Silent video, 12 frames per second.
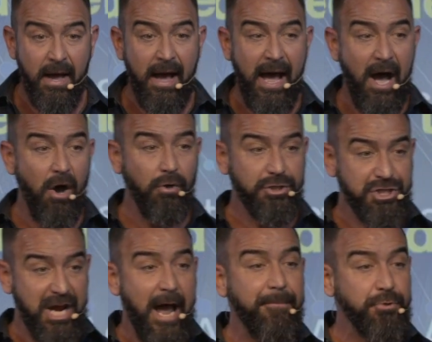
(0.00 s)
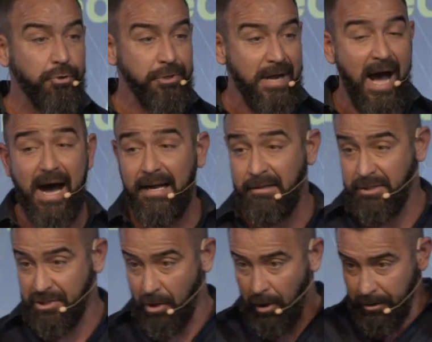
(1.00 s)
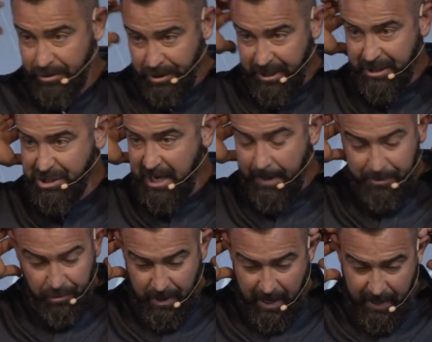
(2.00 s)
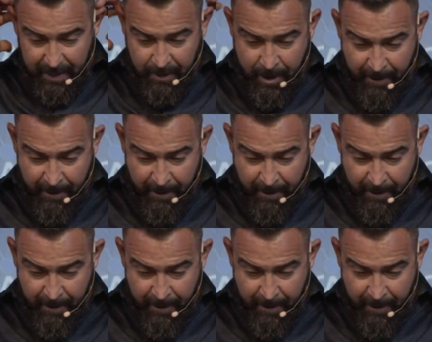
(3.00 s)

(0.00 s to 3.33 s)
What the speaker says: how chapter 9 starts. Look at chapter 9,